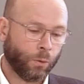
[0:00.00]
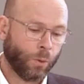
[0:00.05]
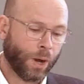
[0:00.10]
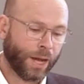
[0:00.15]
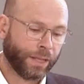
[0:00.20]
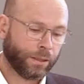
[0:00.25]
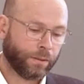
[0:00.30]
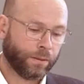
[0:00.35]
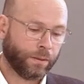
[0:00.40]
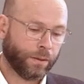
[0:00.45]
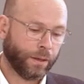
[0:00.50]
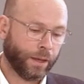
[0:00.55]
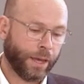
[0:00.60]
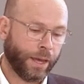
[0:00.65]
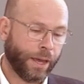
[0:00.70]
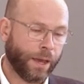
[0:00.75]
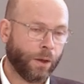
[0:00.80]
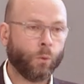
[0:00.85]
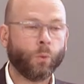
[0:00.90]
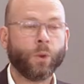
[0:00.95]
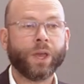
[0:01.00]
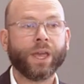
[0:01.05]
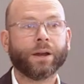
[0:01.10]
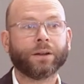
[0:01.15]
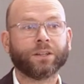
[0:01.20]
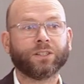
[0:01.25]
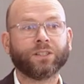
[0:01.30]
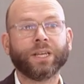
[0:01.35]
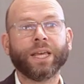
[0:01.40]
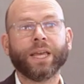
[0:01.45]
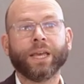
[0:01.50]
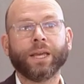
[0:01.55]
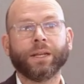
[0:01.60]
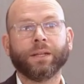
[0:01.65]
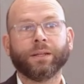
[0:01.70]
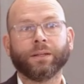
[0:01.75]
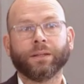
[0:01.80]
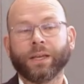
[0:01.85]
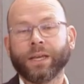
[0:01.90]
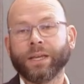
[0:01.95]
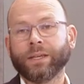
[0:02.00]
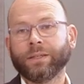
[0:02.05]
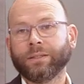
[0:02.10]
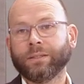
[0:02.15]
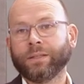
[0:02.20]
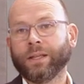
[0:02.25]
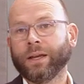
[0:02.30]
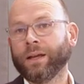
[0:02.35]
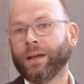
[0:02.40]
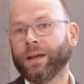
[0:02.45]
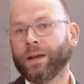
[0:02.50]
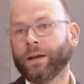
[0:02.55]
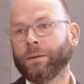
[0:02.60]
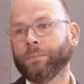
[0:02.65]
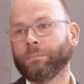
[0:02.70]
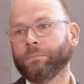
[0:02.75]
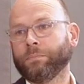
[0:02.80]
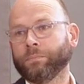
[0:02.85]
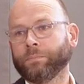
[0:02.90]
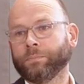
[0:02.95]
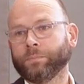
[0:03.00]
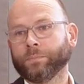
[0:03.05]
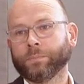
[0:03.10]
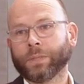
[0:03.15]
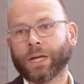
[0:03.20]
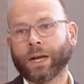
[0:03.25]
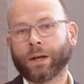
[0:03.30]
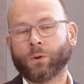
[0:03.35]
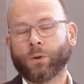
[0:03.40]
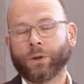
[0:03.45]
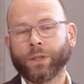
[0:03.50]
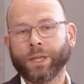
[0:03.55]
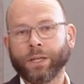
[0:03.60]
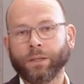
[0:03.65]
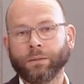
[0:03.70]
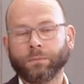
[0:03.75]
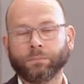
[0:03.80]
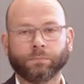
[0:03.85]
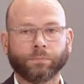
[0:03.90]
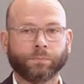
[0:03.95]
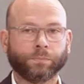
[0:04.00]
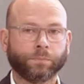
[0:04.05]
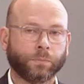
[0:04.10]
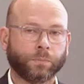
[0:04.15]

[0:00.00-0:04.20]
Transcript: what uh, we are seeing is the, according